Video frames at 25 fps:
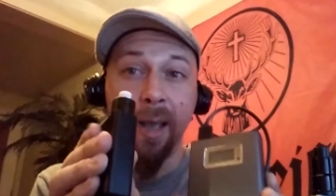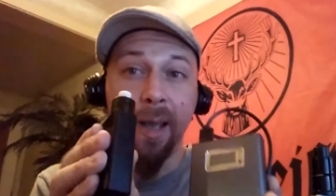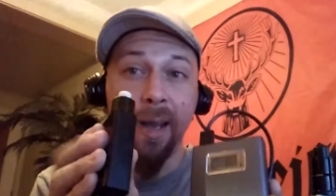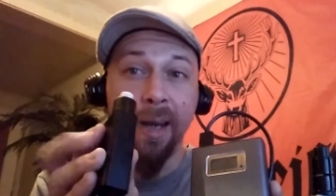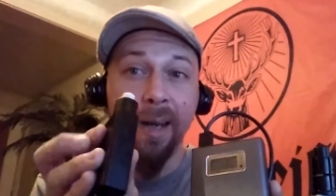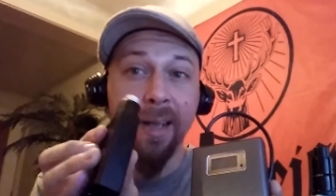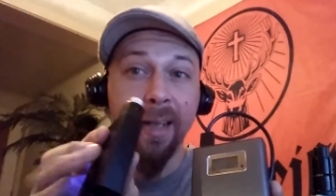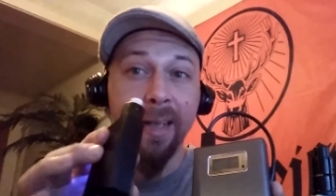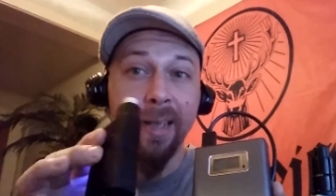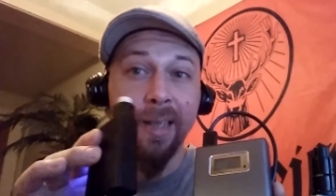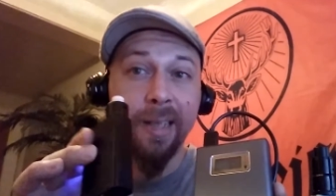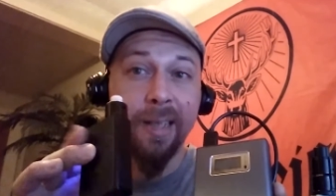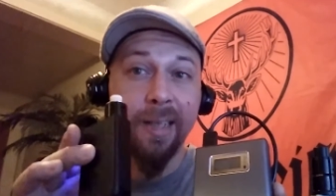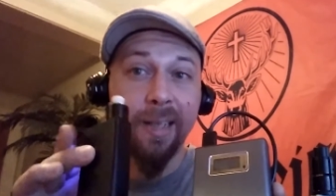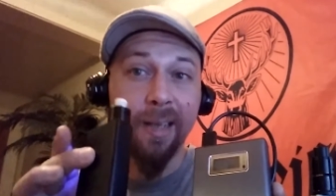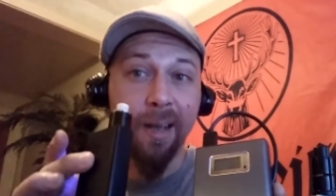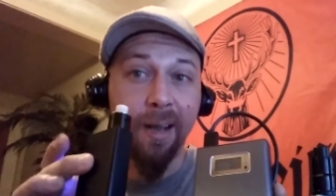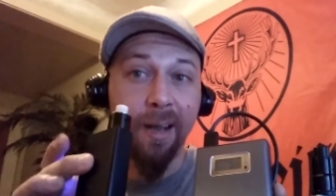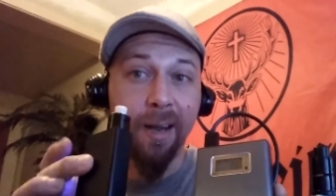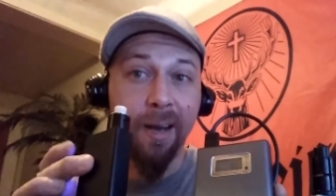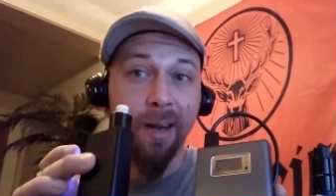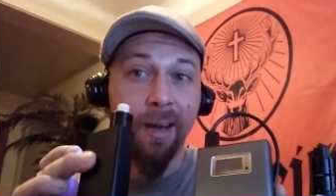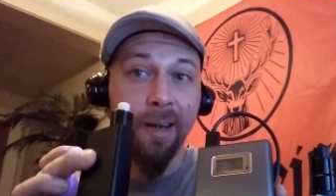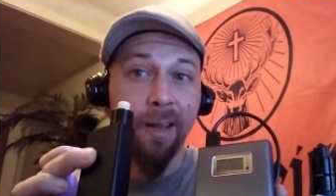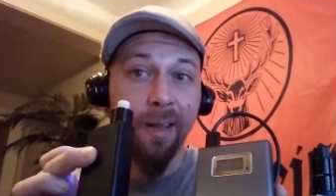And it is
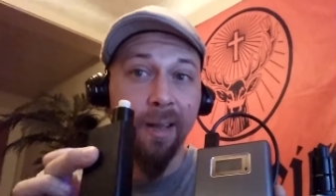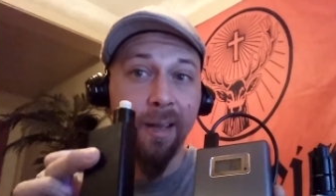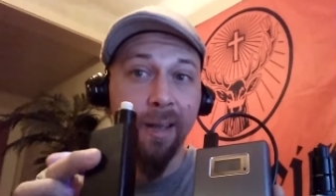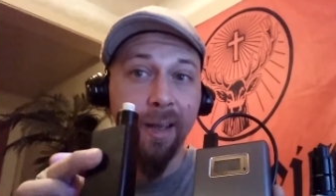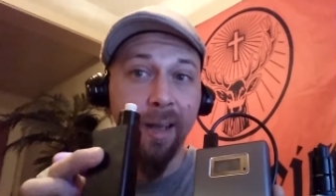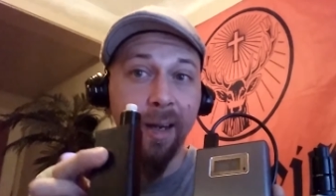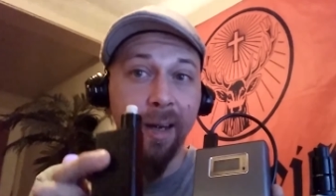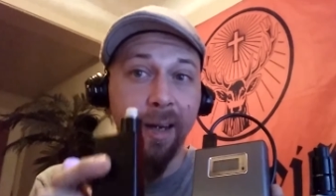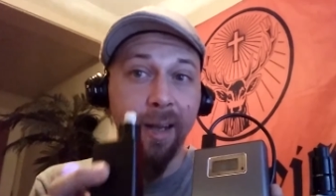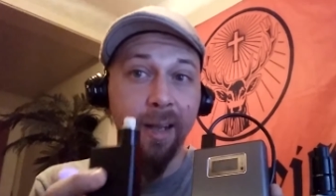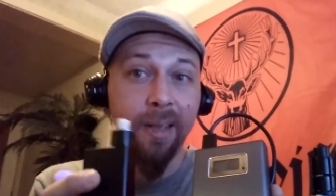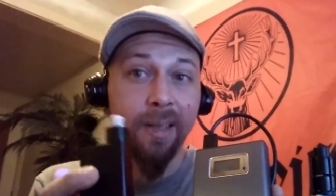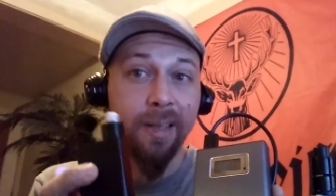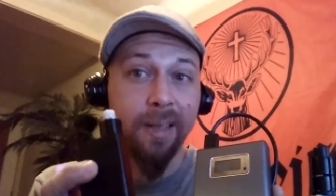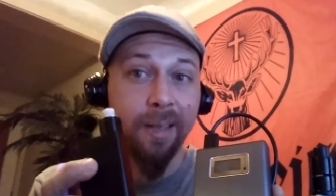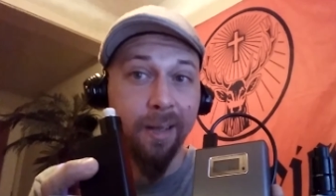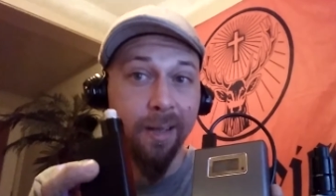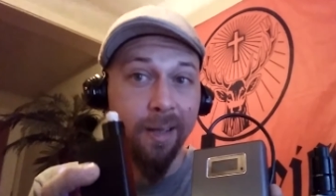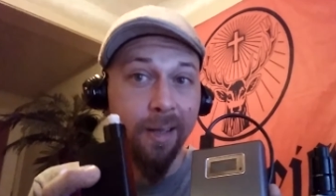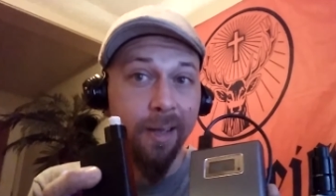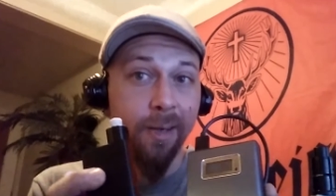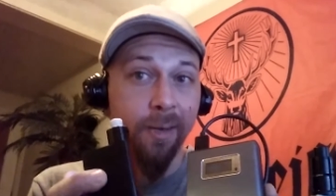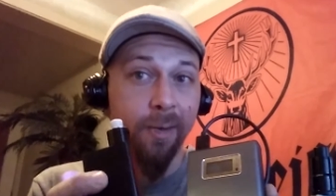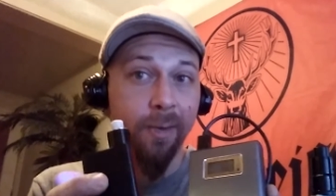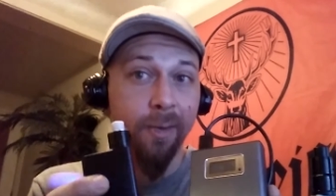tiny. And it's
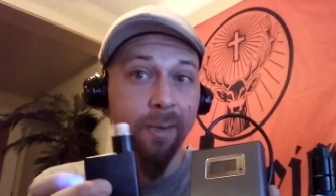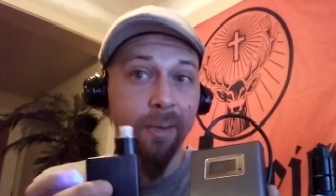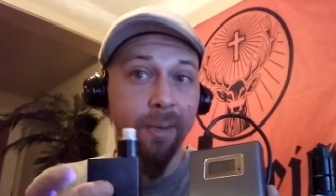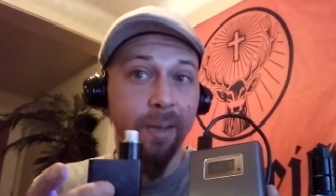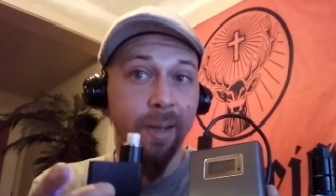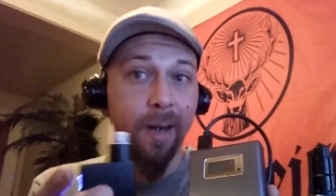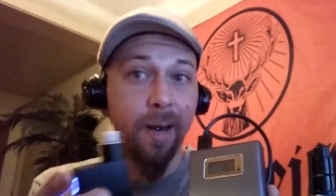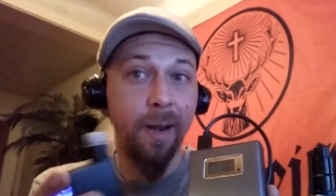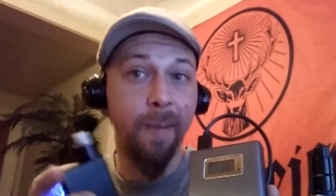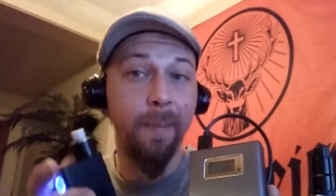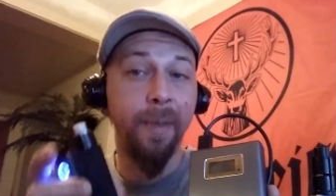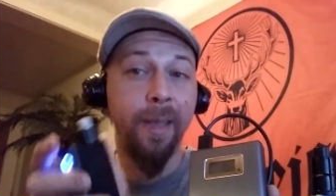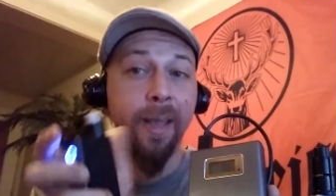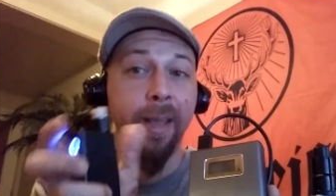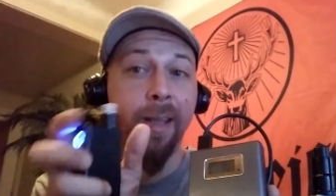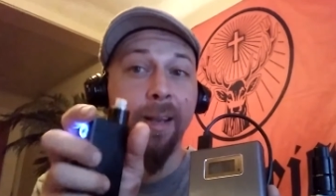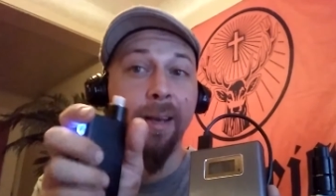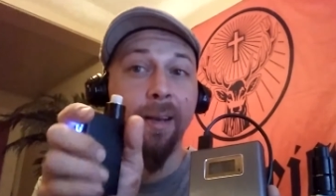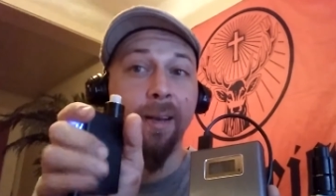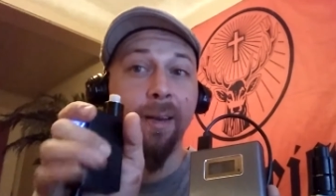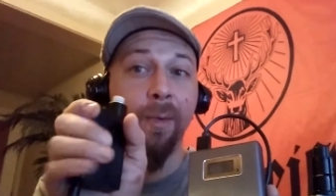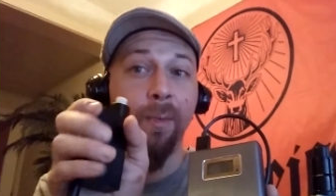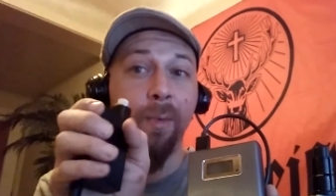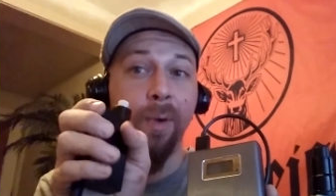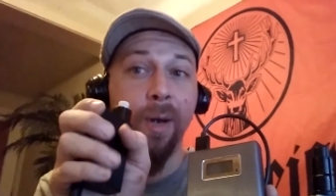little. And I
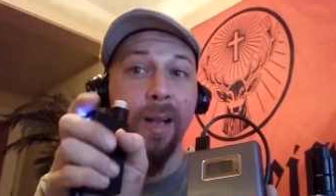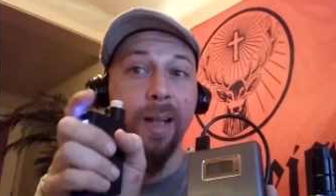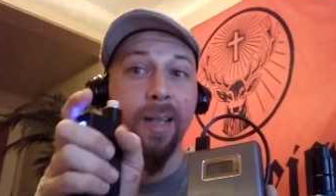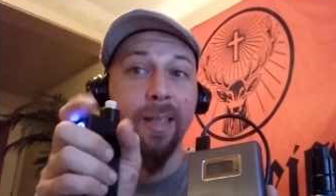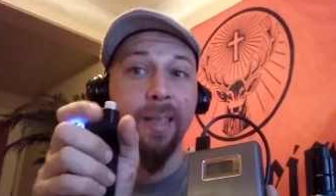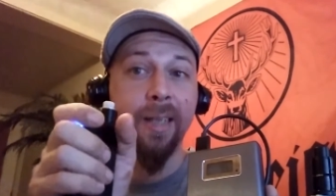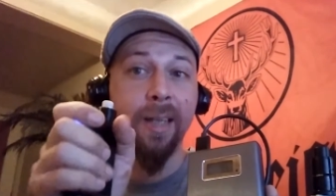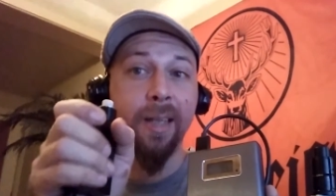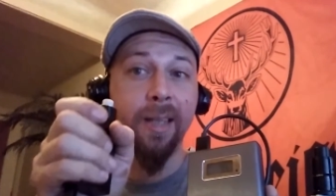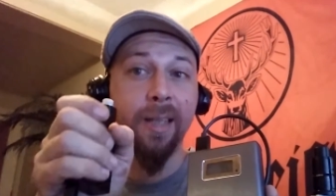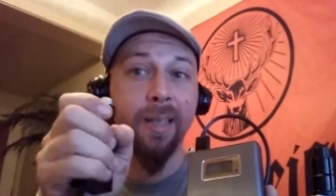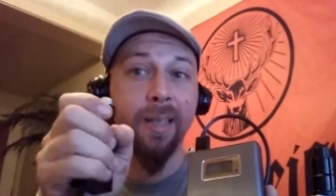mean, when I say